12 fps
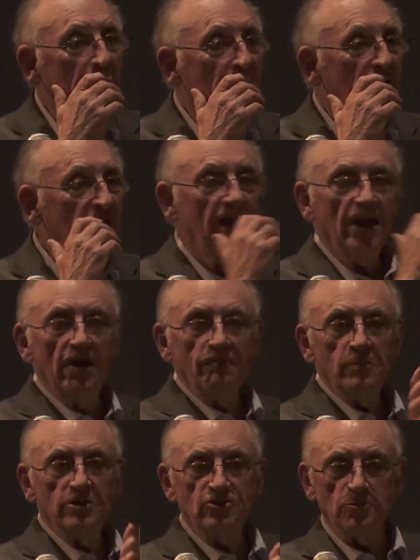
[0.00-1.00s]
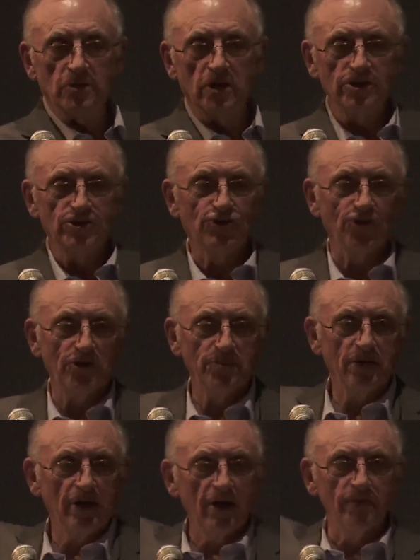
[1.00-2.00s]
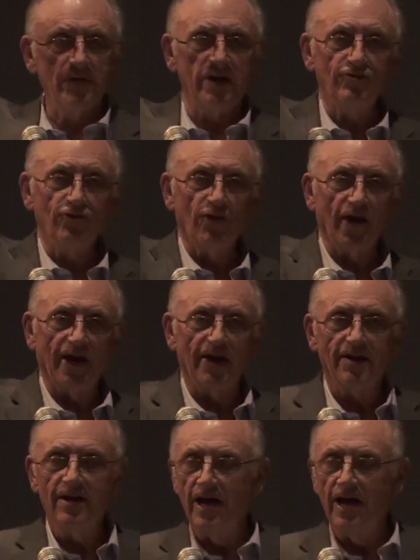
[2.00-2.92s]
And they loved Midsummer Night's Dream. They loved As You Like It.